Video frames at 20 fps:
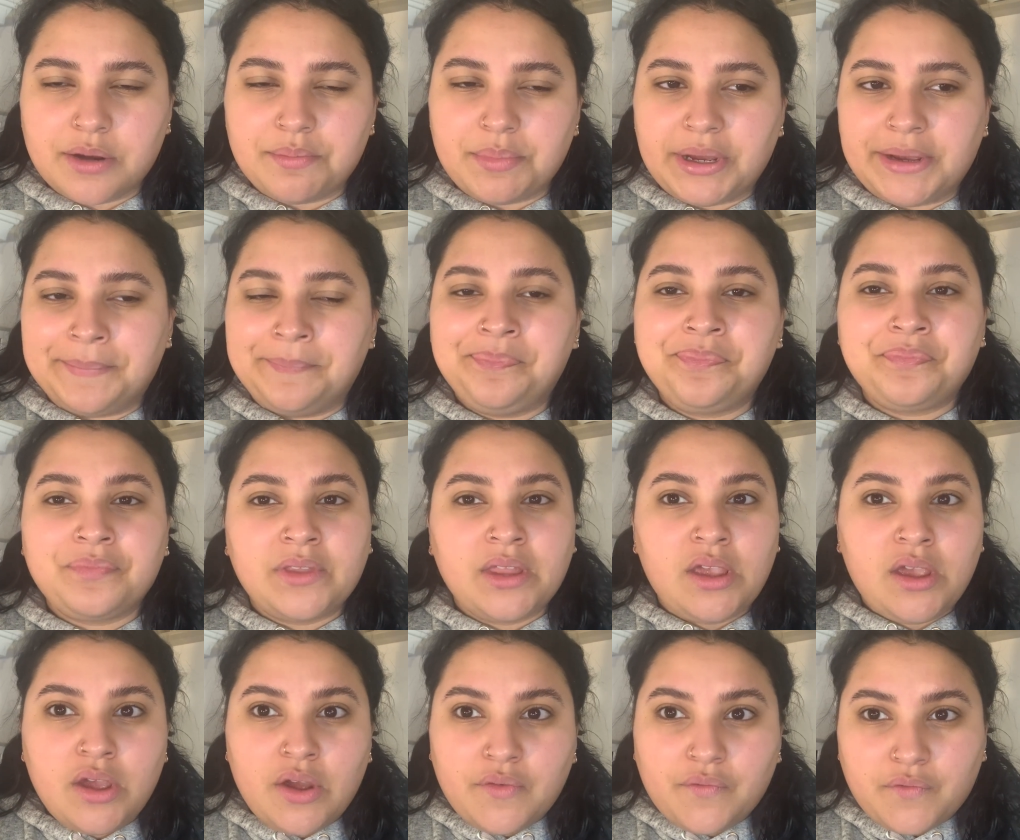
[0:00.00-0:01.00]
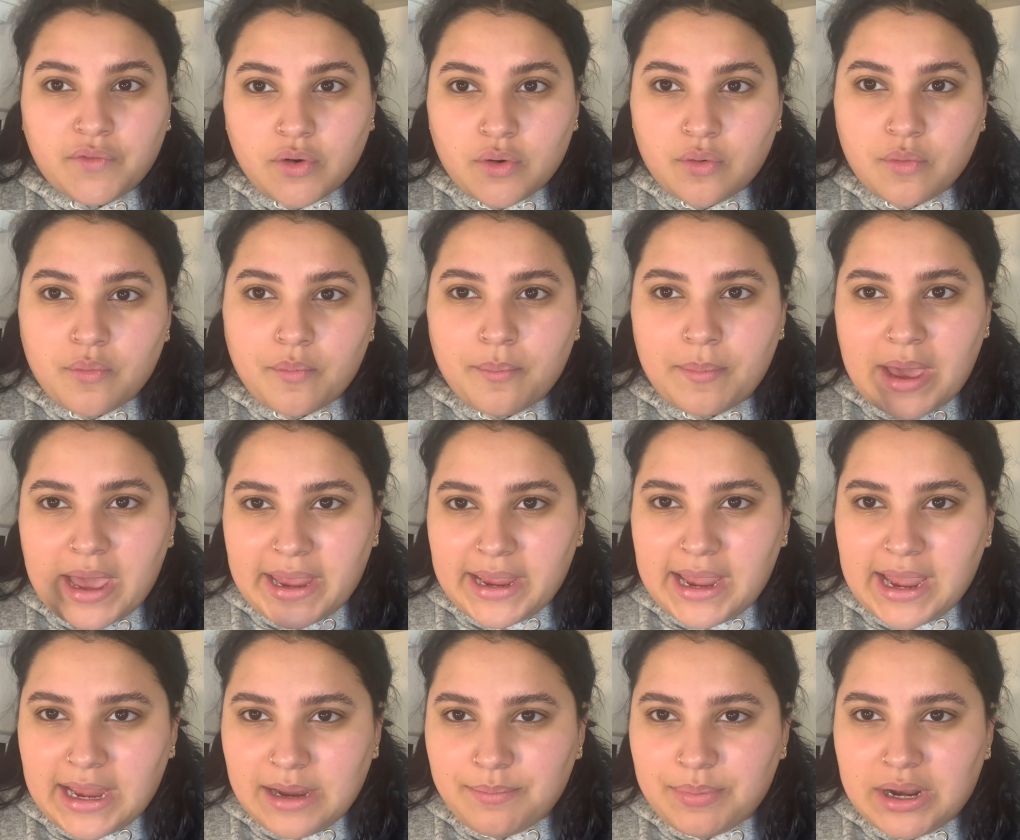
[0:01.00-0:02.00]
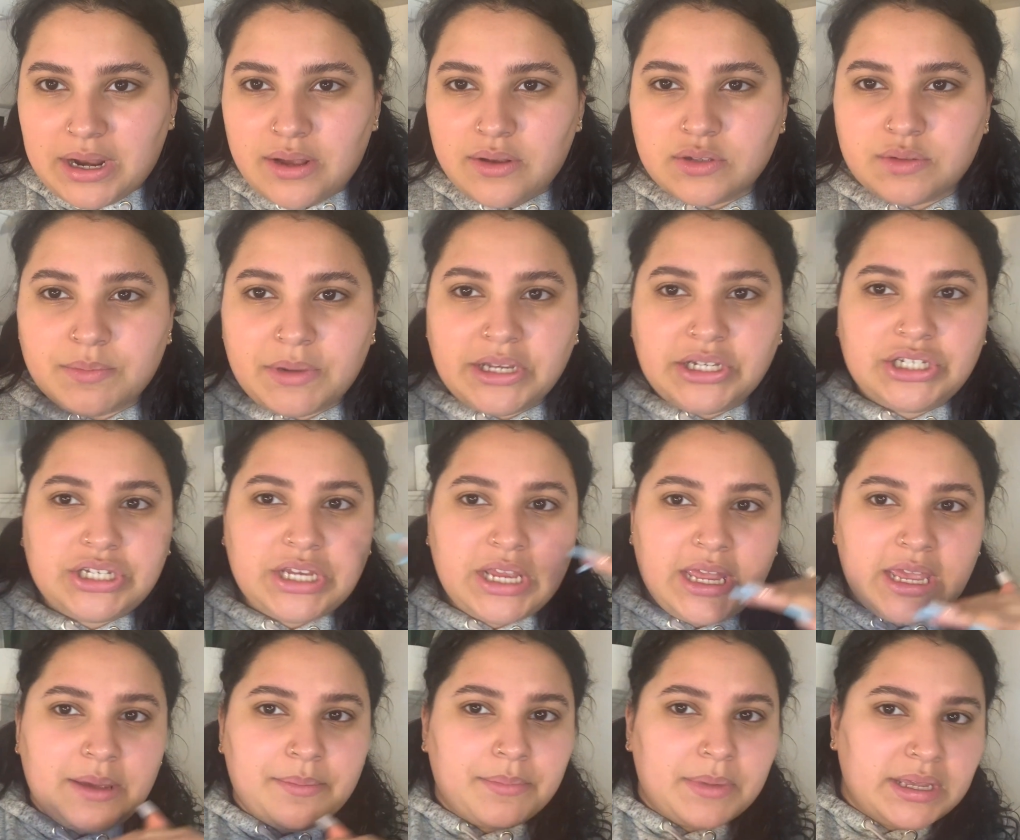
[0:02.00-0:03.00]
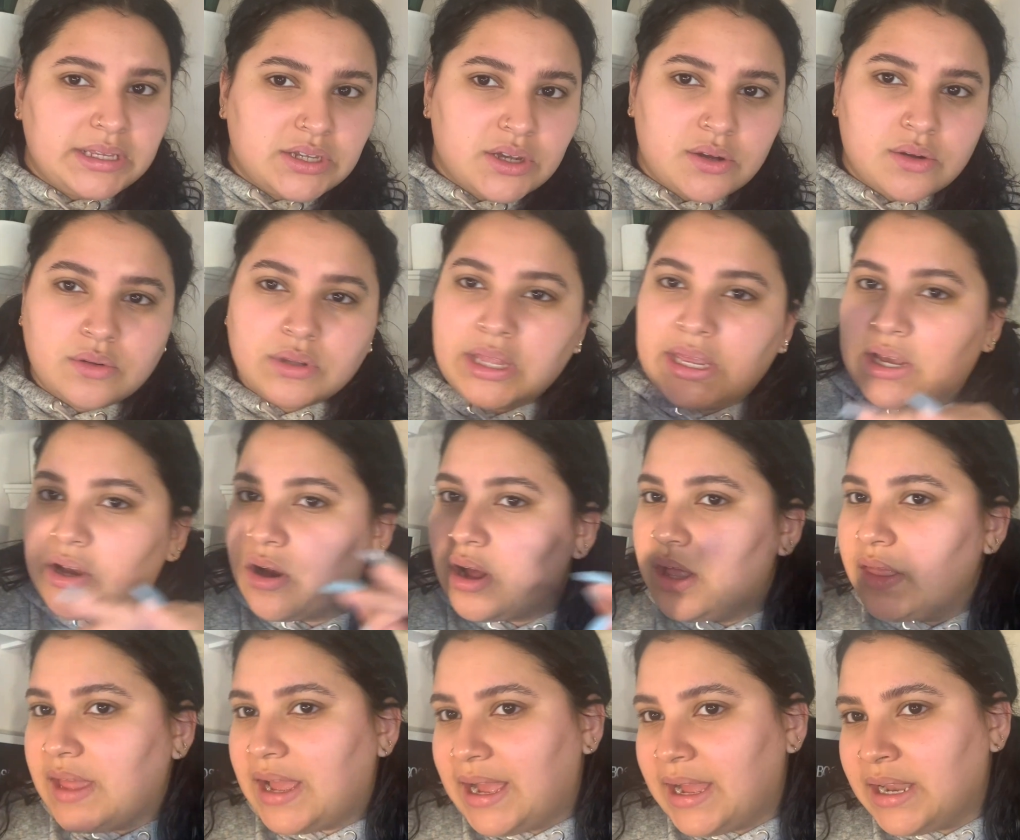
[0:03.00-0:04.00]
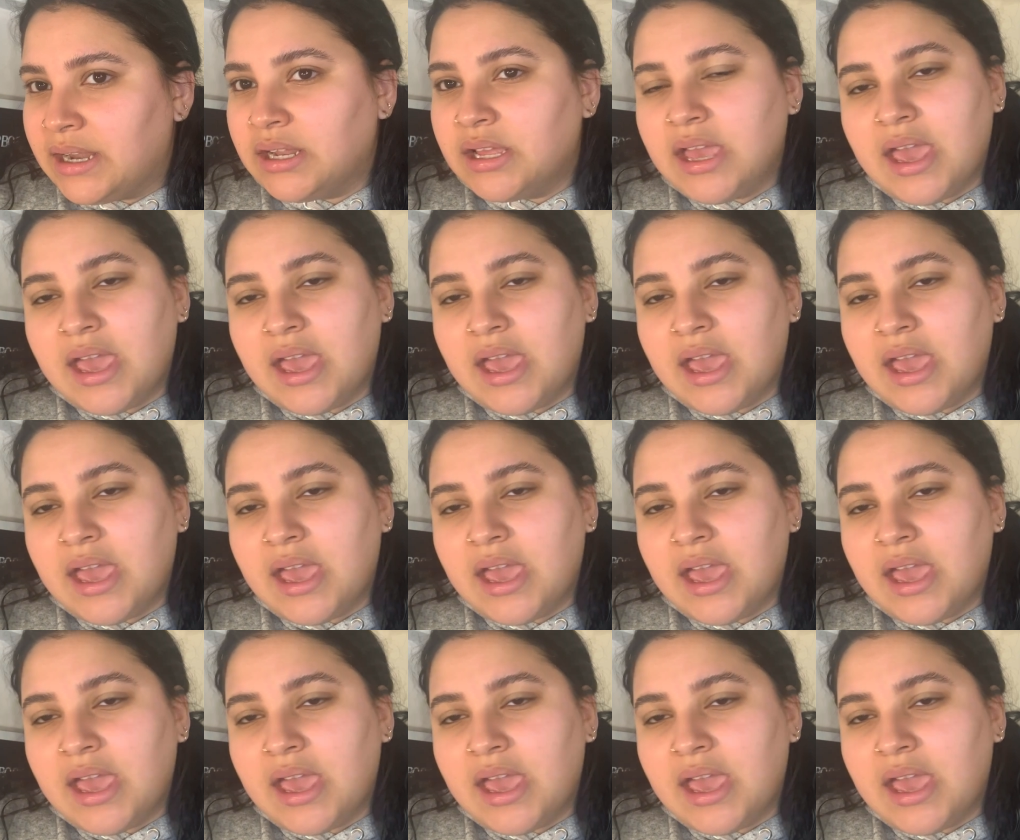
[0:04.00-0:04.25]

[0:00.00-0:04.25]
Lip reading: But for my eyebrows, my shape, my tone, like all that,